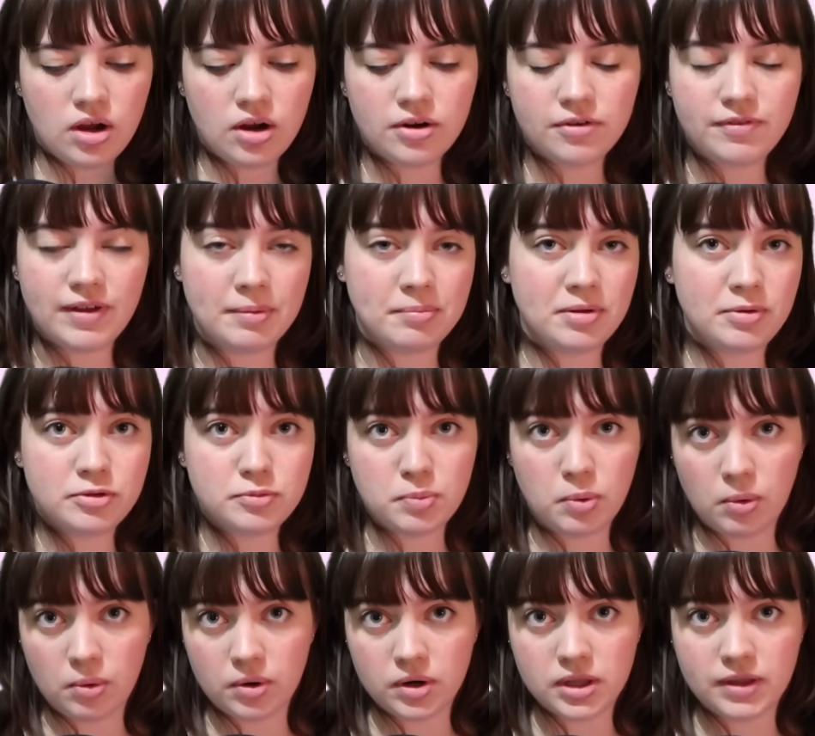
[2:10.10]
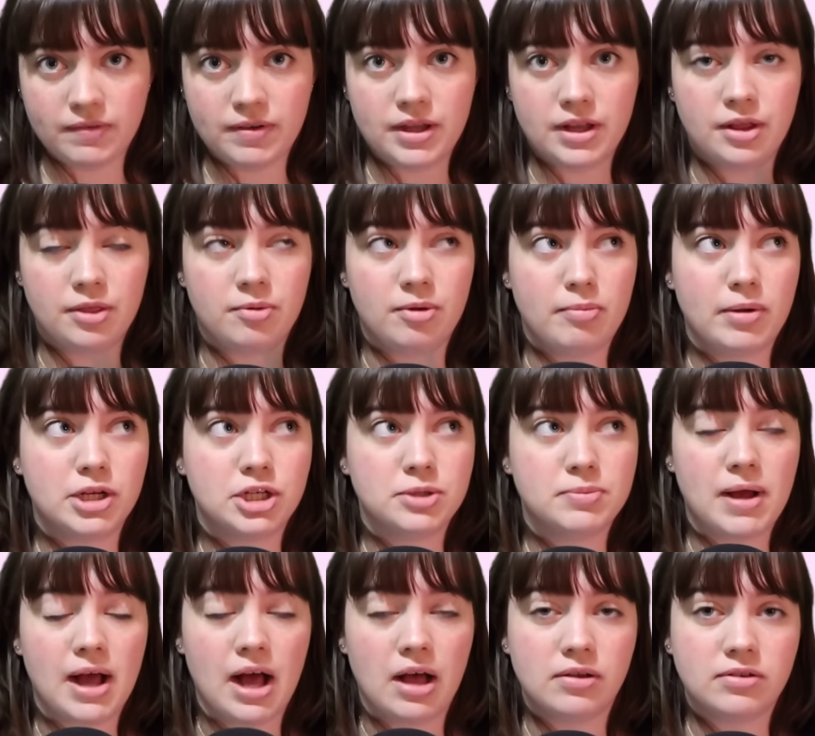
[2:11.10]
Her family was poor, living in a
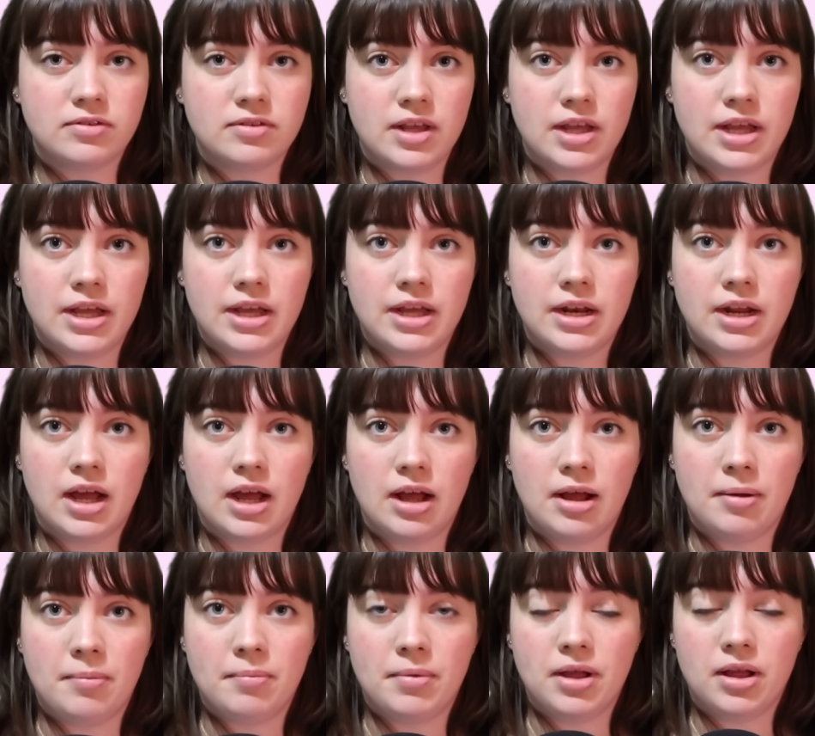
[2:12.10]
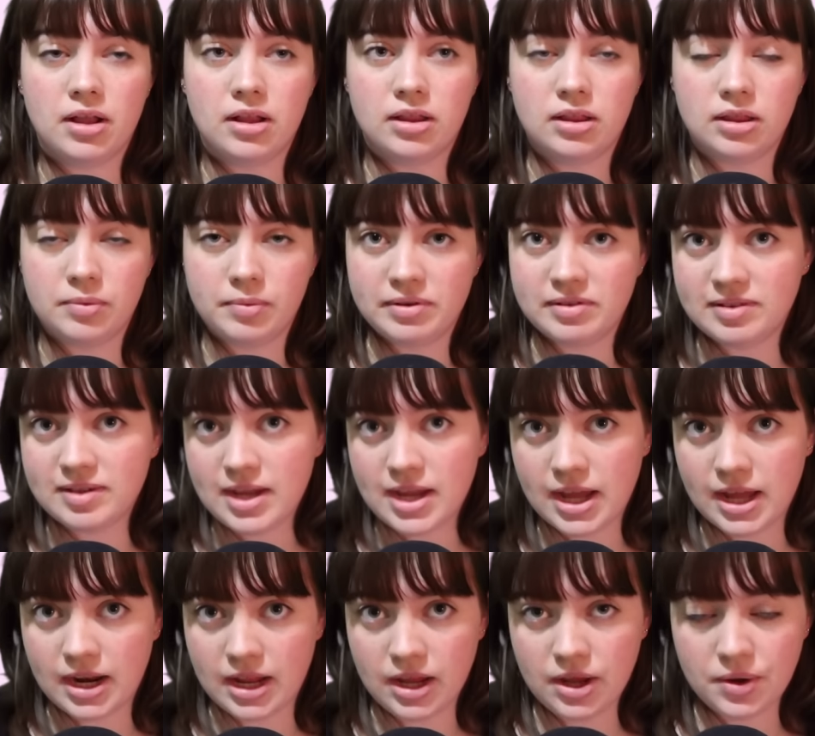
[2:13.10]
three-bedroom house in
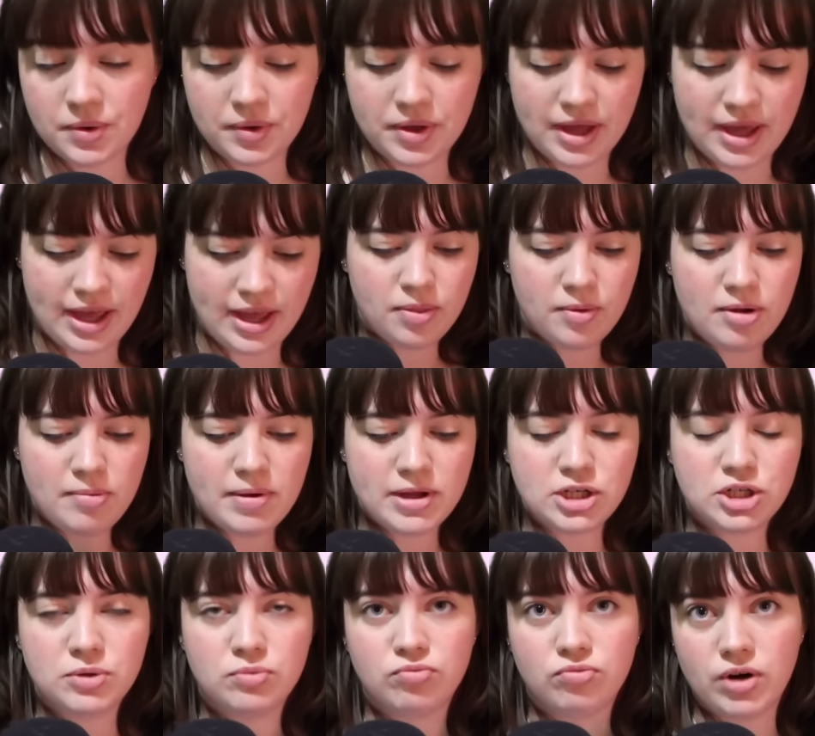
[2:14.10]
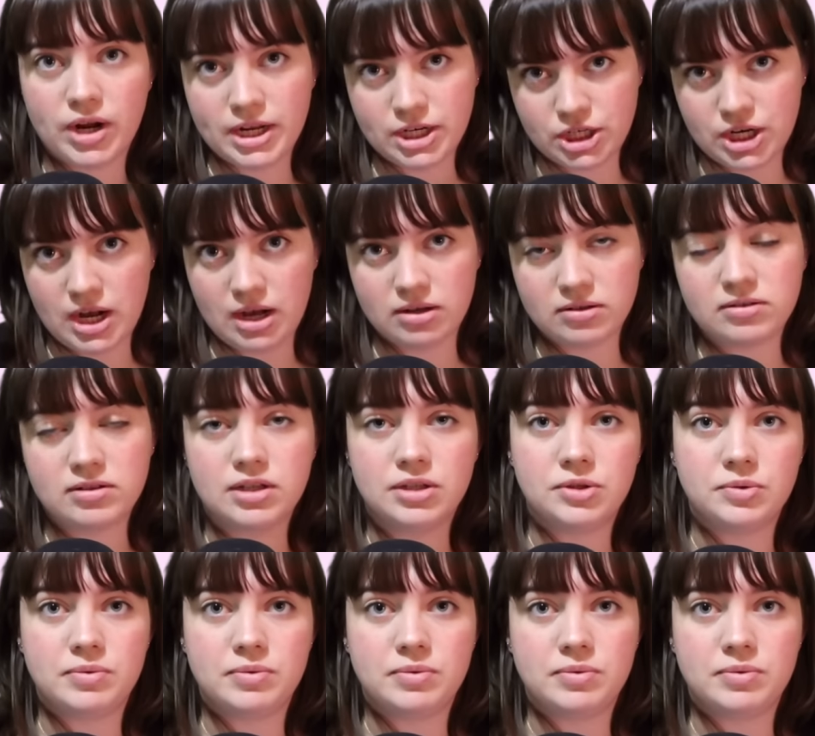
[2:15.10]
Louisiana, okay? Three-bedroom ranch house in